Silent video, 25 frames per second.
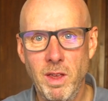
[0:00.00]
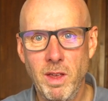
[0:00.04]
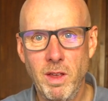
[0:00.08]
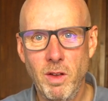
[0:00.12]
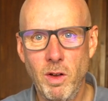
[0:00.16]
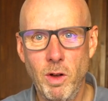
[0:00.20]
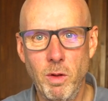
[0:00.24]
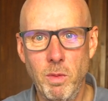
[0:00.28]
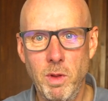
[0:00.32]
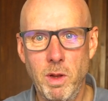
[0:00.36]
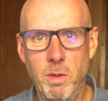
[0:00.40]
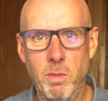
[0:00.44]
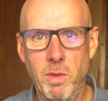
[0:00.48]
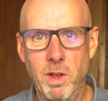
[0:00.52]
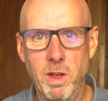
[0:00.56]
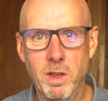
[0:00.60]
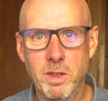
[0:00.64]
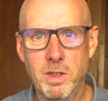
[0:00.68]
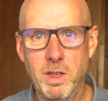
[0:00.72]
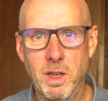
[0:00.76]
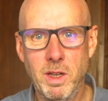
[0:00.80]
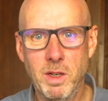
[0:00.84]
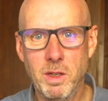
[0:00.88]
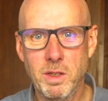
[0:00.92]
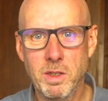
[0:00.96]
Hope that makes
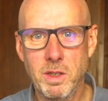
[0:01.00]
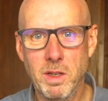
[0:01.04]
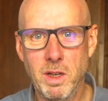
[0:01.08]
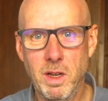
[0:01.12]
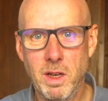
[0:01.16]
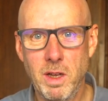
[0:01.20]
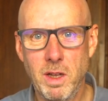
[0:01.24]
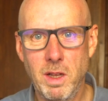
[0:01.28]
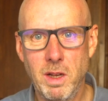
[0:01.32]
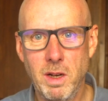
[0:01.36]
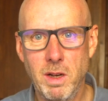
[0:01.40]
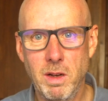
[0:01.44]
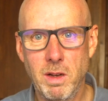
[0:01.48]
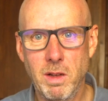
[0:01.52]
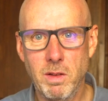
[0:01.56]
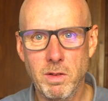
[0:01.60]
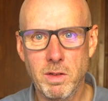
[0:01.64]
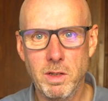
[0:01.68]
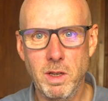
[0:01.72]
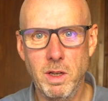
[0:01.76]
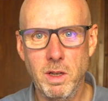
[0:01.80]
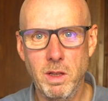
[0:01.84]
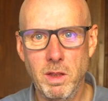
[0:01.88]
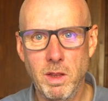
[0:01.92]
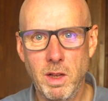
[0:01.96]
sense, and I'll
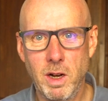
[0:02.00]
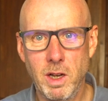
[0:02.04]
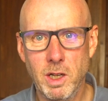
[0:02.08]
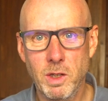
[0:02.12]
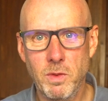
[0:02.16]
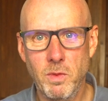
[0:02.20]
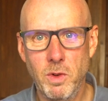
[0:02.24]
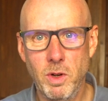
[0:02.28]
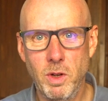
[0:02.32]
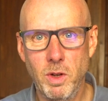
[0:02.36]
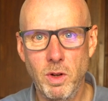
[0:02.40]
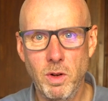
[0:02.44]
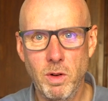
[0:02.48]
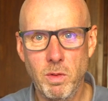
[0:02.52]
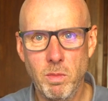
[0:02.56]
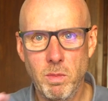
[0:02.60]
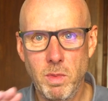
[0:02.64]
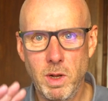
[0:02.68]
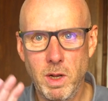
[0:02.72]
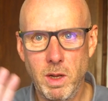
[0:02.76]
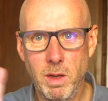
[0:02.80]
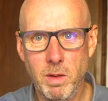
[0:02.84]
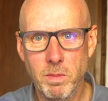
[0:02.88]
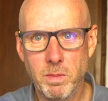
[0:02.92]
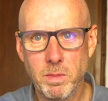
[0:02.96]
see you in the next video.
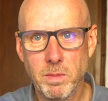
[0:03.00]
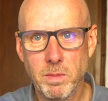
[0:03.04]
Bye.